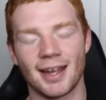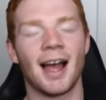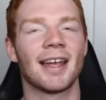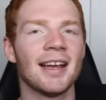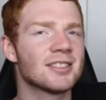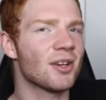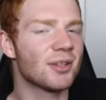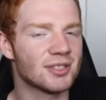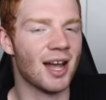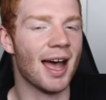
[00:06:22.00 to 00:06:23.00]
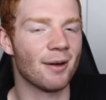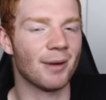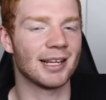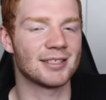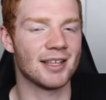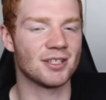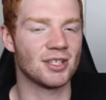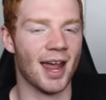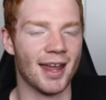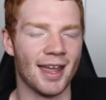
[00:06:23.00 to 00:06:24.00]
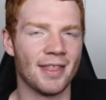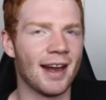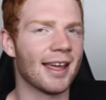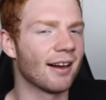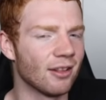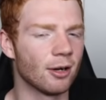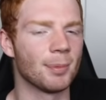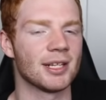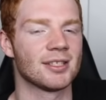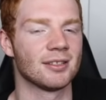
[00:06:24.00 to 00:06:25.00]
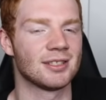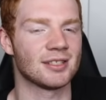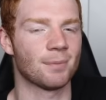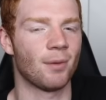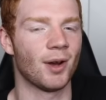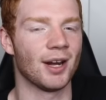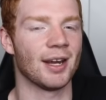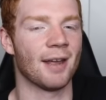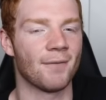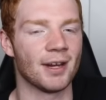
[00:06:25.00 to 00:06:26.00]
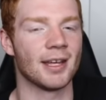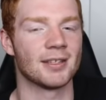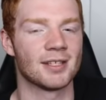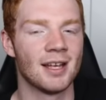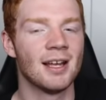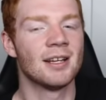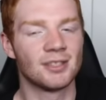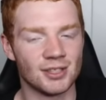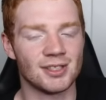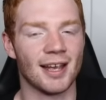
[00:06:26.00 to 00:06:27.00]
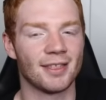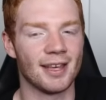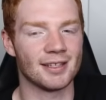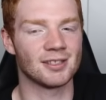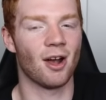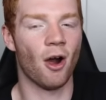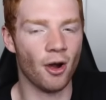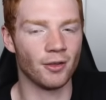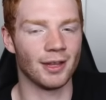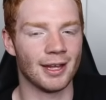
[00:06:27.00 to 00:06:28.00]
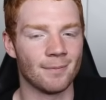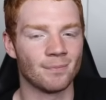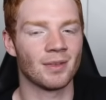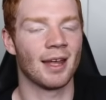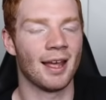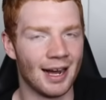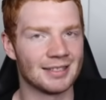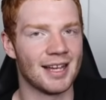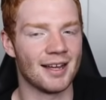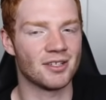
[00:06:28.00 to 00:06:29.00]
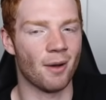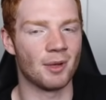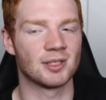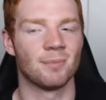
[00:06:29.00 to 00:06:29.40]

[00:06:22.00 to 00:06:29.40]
I get so excited when I see the shake, and then I get a little bit disappointed if it is, just like this, only an Isaiah Thomas.